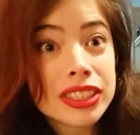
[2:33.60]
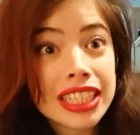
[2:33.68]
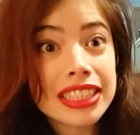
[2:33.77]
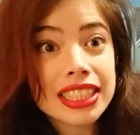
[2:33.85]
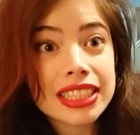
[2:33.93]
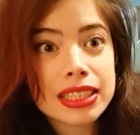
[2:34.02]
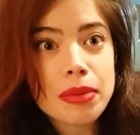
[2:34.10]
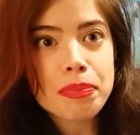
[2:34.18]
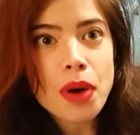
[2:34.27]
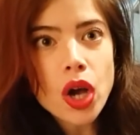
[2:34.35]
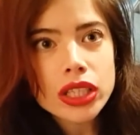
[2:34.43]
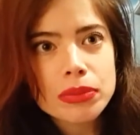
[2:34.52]
This is the
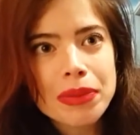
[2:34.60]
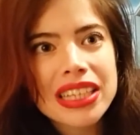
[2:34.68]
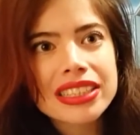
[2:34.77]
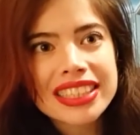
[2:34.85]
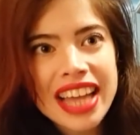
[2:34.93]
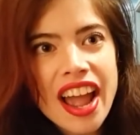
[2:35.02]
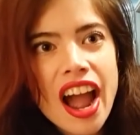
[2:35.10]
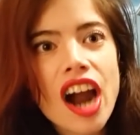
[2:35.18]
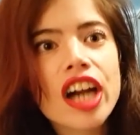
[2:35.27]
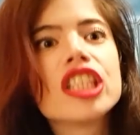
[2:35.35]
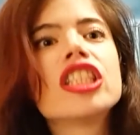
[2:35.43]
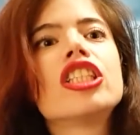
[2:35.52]
point, but they
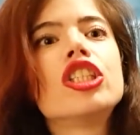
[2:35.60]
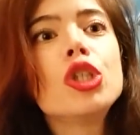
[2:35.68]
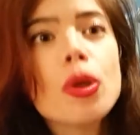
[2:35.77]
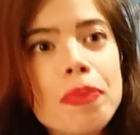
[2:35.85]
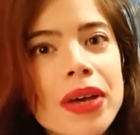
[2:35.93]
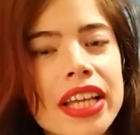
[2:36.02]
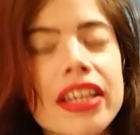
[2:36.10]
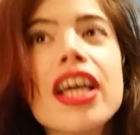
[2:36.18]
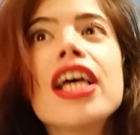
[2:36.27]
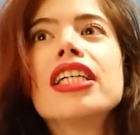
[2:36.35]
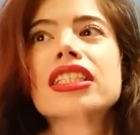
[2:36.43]
are stupid.